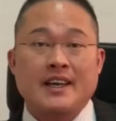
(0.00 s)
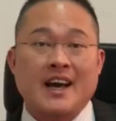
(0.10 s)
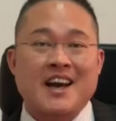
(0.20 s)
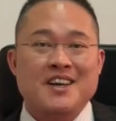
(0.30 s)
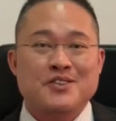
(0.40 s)

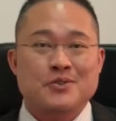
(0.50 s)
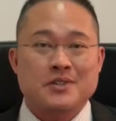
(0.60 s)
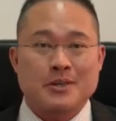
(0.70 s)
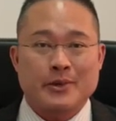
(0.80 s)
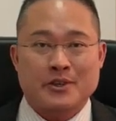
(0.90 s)
guys,
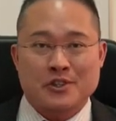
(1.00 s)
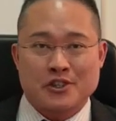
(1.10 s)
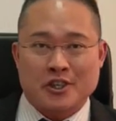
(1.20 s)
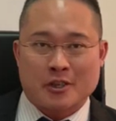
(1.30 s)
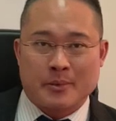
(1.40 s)
today we're going to
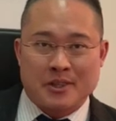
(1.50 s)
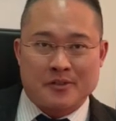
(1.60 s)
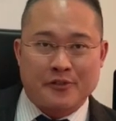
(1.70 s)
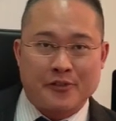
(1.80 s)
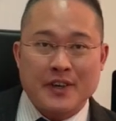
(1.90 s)
talk about the
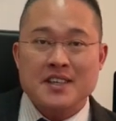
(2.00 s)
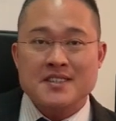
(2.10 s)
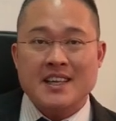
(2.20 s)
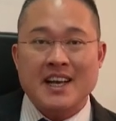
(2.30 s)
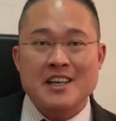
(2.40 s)

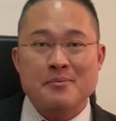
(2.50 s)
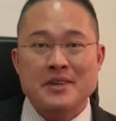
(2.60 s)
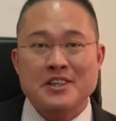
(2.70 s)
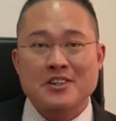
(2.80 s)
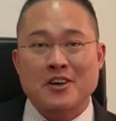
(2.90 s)
first
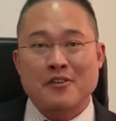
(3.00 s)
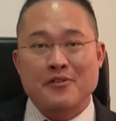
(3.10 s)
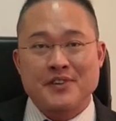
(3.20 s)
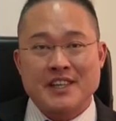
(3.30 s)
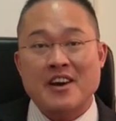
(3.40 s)
element
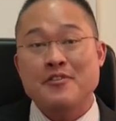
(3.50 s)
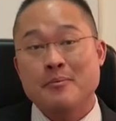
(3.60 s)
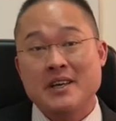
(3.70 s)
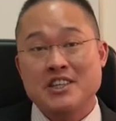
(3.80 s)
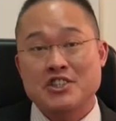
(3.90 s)
of
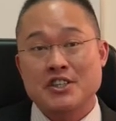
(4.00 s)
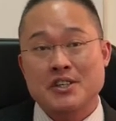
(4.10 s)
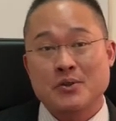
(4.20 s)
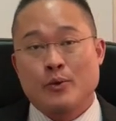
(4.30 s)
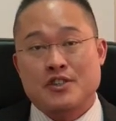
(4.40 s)

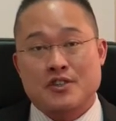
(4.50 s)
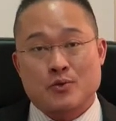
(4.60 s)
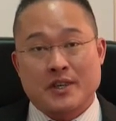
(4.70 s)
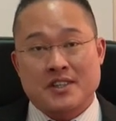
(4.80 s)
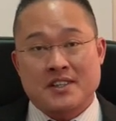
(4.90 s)
defamation, which is
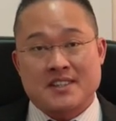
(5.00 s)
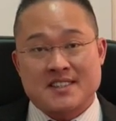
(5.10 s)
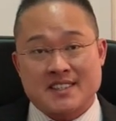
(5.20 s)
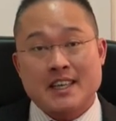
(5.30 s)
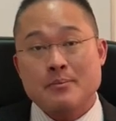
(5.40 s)
whether the
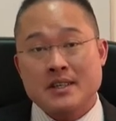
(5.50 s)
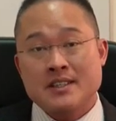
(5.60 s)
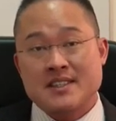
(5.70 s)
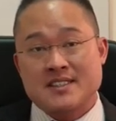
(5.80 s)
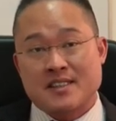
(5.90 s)

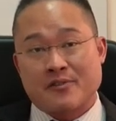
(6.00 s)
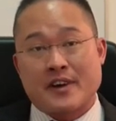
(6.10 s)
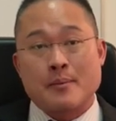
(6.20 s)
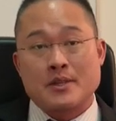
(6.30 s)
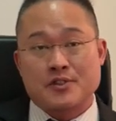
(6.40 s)
statement is
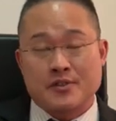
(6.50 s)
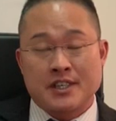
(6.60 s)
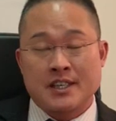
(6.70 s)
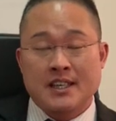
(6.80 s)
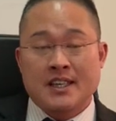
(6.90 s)

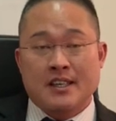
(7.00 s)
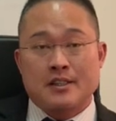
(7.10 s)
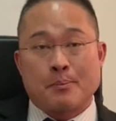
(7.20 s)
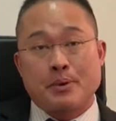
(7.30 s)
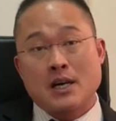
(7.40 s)
defamatory.
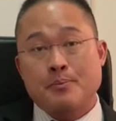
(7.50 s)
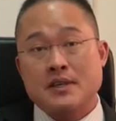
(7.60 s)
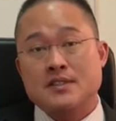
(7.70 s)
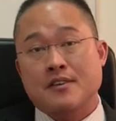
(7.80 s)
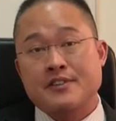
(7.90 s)
The
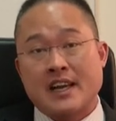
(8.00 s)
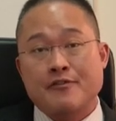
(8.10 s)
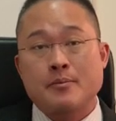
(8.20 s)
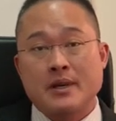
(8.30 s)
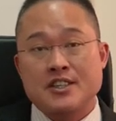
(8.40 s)
purpose of
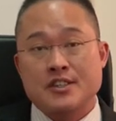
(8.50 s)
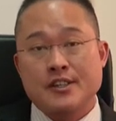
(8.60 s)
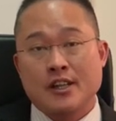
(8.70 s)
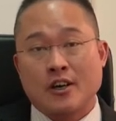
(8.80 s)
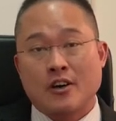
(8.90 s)

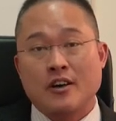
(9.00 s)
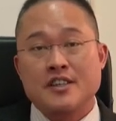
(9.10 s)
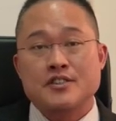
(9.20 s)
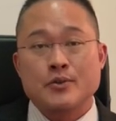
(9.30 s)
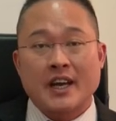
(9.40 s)
defamation law
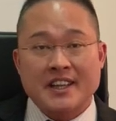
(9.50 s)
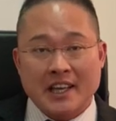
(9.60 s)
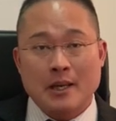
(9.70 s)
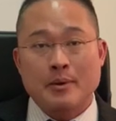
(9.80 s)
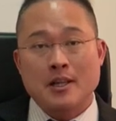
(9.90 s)
is to
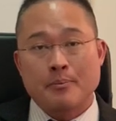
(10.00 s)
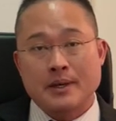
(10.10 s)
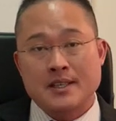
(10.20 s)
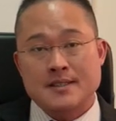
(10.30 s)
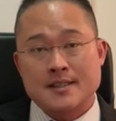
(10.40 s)
enable a
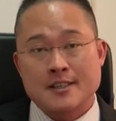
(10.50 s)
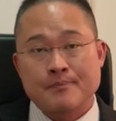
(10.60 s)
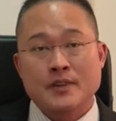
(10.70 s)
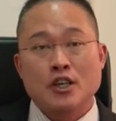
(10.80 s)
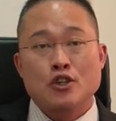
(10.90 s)
person
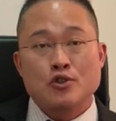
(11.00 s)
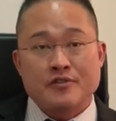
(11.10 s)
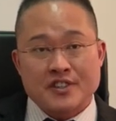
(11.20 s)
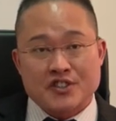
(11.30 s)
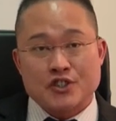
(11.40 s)
to
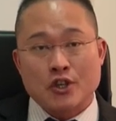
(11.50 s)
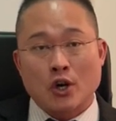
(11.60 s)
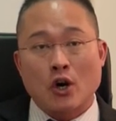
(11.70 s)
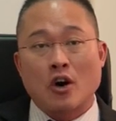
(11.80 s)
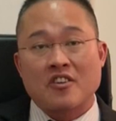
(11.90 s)

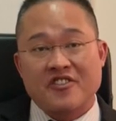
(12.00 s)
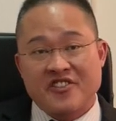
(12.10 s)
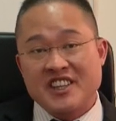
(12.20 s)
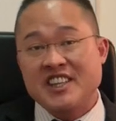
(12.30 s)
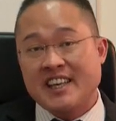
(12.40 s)
restore or
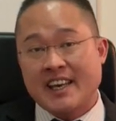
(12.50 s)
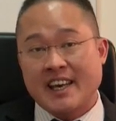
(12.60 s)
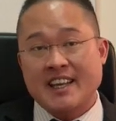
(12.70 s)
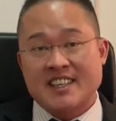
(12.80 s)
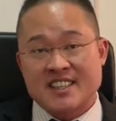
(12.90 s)

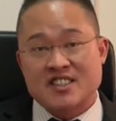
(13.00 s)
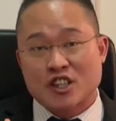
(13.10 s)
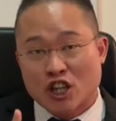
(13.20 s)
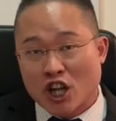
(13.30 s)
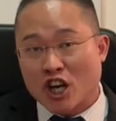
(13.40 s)
vindicate his
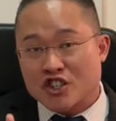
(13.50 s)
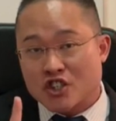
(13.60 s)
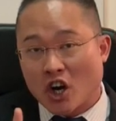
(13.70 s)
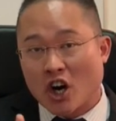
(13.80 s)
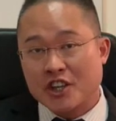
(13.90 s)

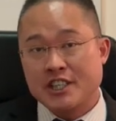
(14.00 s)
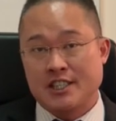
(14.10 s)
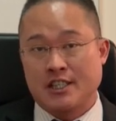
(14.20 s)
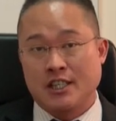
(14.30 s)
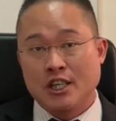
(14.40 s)
lost honor